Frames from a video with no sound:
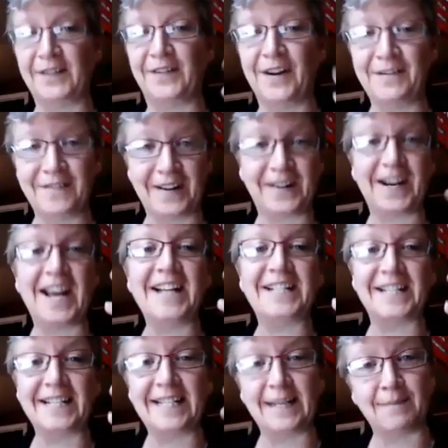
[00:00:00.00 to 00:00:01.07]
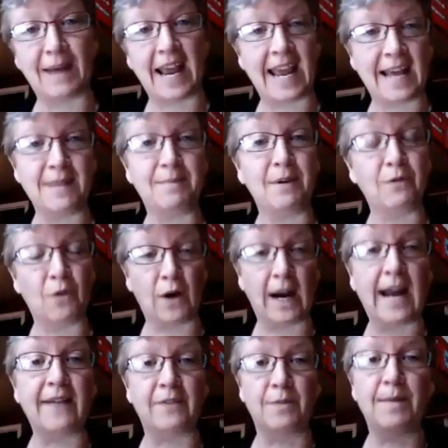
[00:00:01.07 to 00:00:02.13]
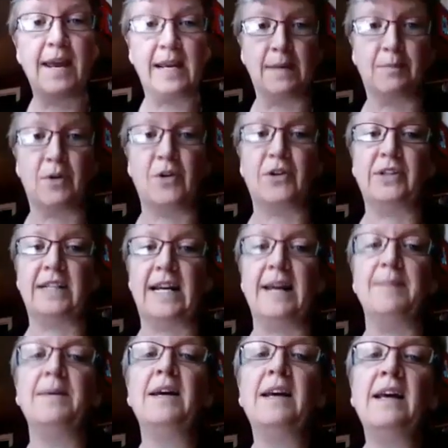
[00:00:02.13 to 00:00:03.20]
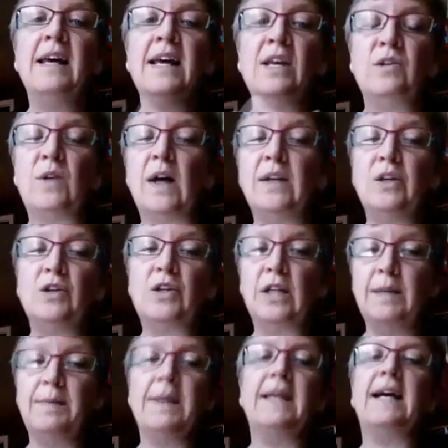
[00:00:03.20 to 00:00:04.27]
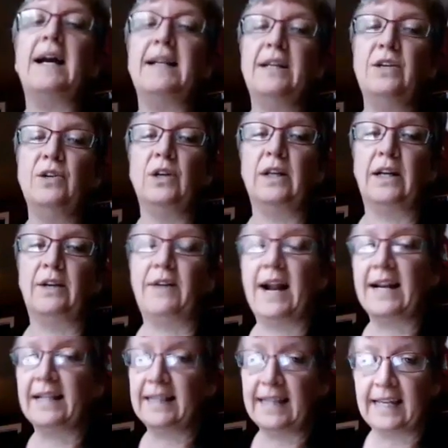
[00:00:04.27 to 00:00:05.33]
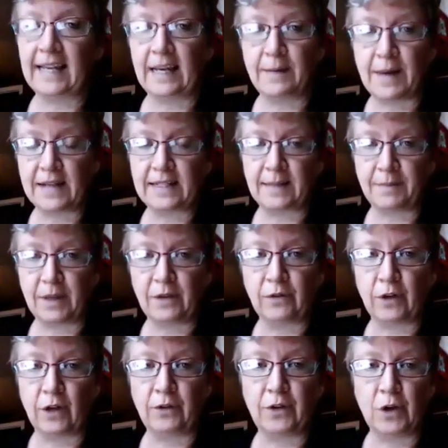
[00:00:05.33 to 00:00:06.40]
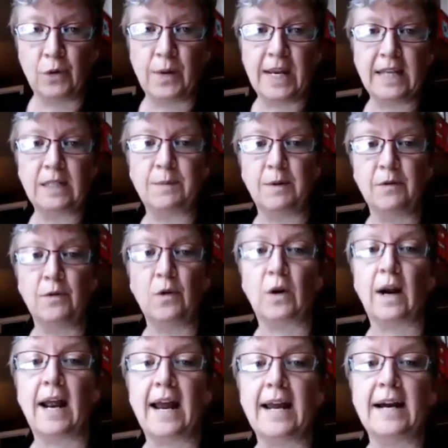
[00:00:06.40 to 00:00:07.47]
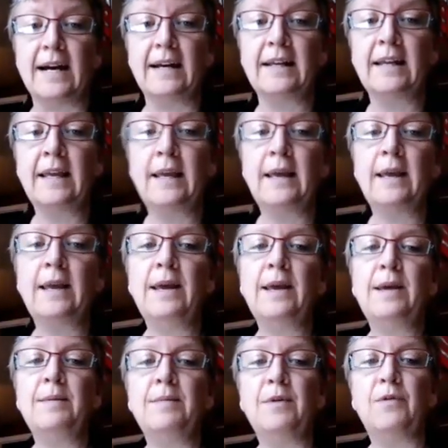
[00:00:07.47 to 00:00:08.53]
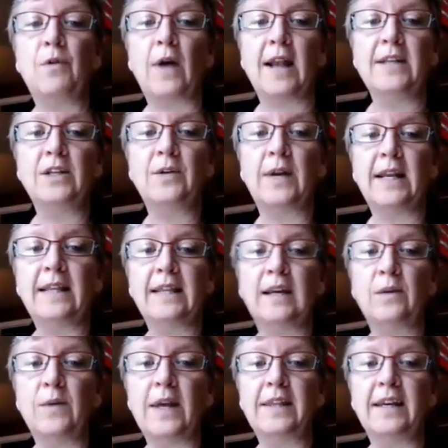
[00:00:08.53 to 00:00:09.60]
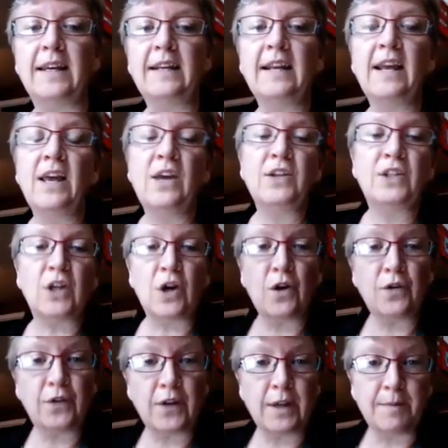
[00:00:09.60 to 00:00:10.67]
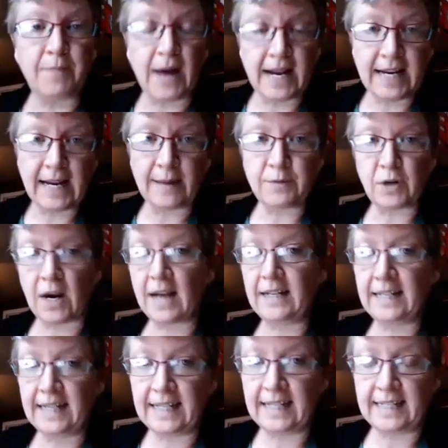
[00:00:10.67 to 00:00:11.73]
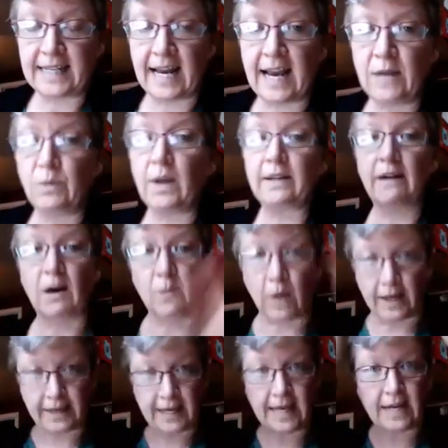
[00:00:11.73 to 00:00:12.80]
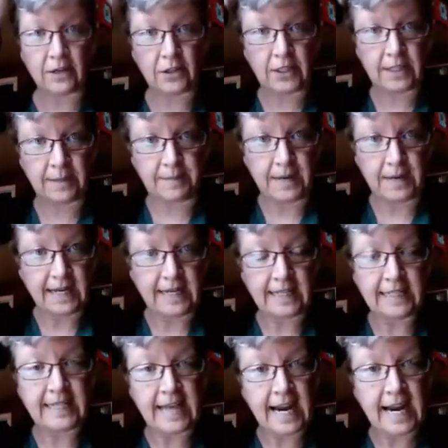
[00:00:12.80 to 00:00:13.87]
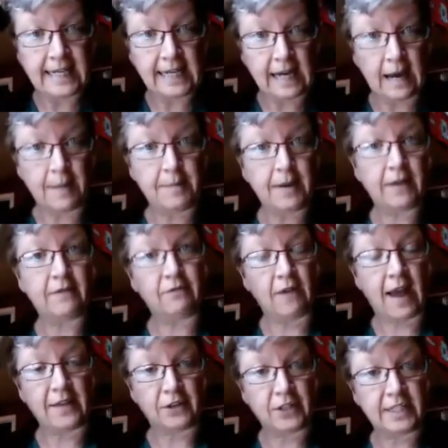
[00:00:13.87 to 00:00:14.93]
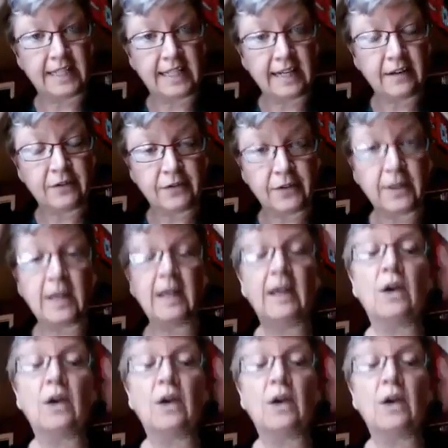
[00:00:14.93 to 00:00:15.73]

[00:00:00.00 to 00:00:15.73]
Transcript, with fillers: different variations in my head before I ever make a prototype. So I'll usually be kind of noodling around and thinking about something for a few weeks before I uh, before I do anything with it. So for the bunny, I'm trying to decide whether I want the ears to be standing up rather stiff